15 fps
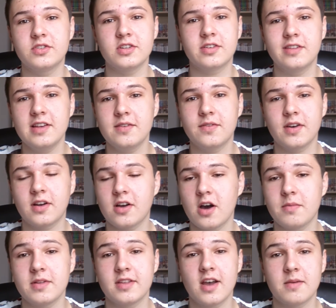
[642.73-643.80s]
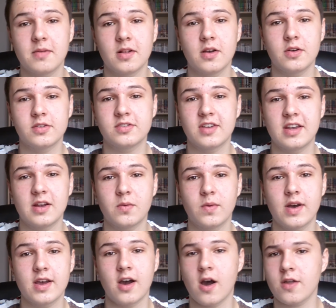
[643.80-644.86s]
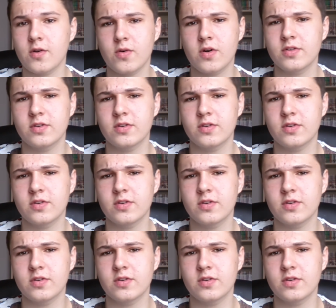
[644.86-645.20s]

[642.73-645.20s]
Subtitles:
just leave a comment down below saying why Hunter